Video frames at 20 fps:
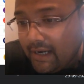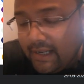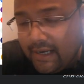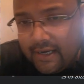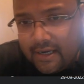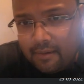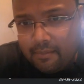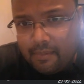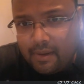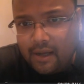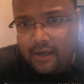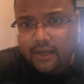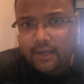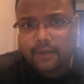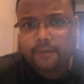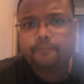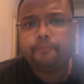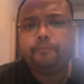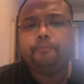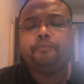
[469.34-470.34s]
in the market,
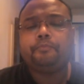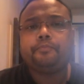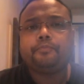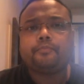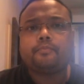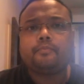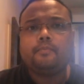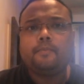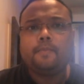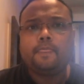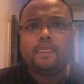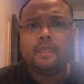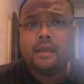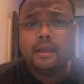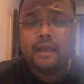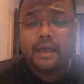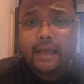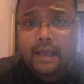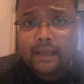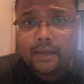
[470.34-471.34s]

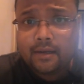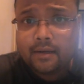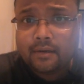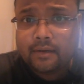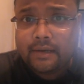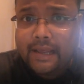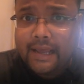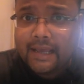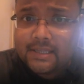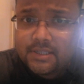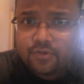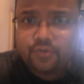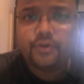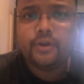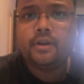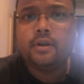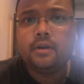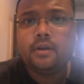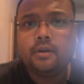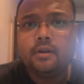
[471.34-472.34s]
and as a
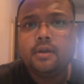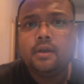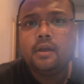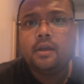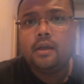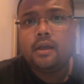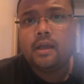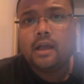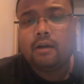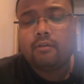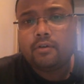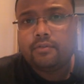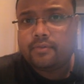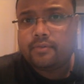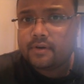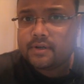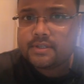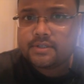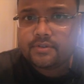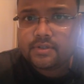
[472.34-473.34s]
trader, our
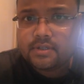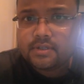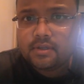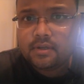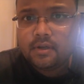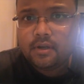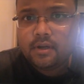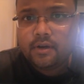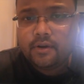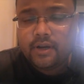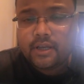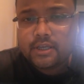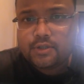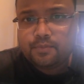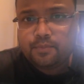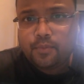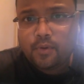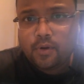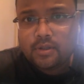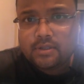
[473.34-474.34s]
first
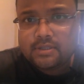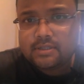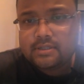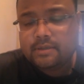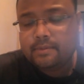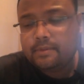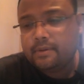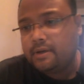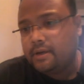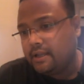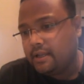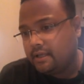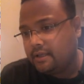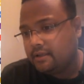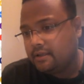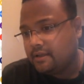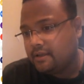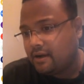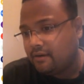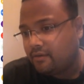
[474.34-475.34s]
responsibility,
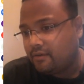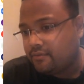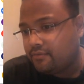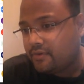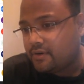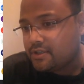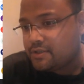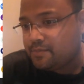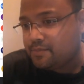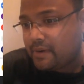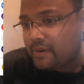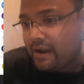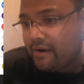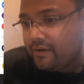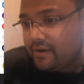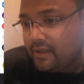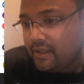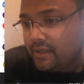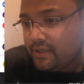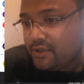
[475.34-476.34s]
our first
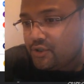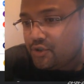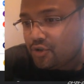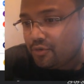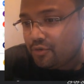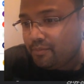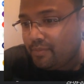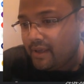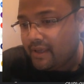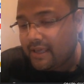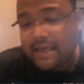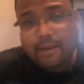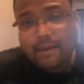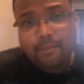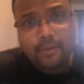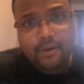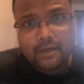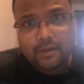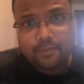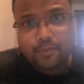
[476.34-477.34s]
priority should be
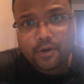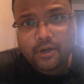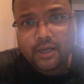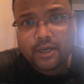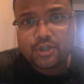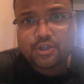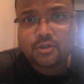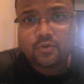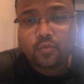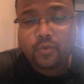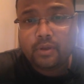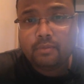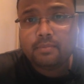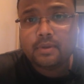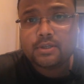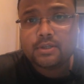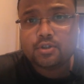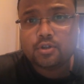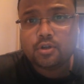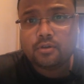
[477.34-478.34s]
capital protection. We
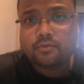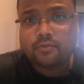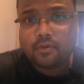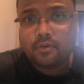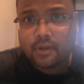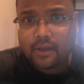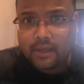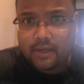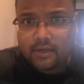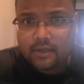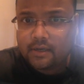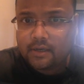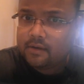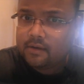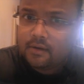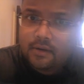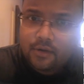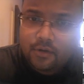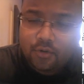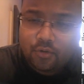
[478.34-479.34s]
must not forget that.
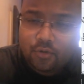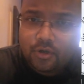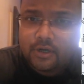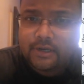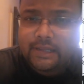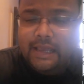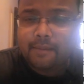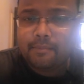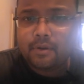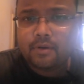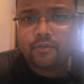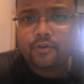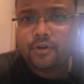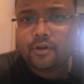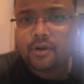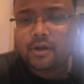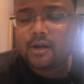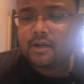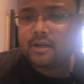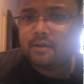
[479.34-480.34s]
Do not gamble with
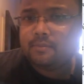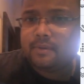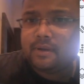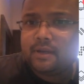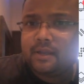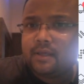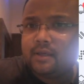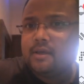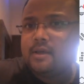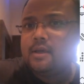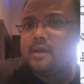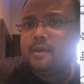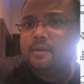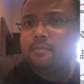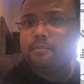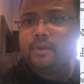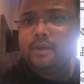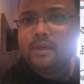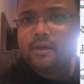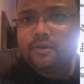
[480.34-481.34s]
your hard money.
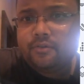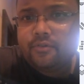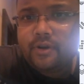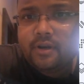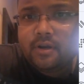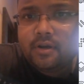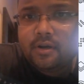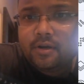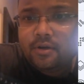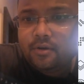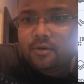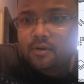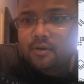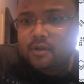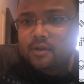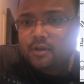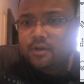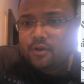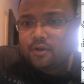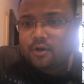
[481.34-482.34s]
Be a trader,
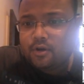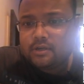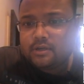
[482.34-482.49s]
not